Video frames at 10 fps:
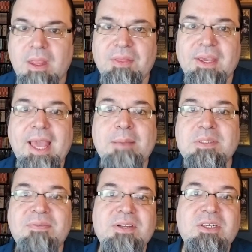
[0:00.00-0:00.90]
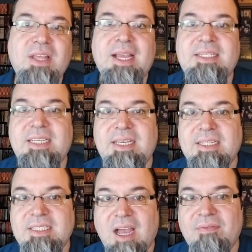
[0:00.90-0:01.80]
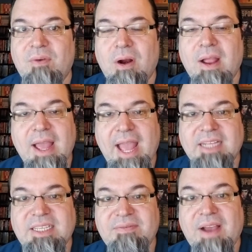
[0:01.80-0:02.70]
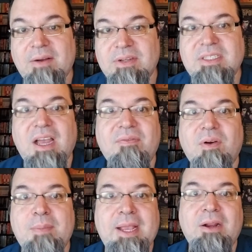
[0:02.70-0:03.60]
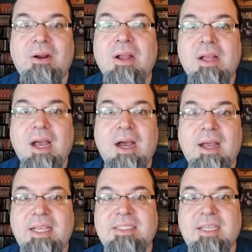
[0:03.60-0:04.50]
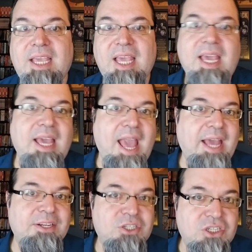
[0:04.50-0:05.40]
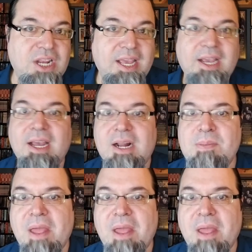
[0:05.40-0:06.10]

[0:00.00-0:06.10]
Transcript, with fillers: the game's official anti-software antivirus software maker uh, is Qi An Xin,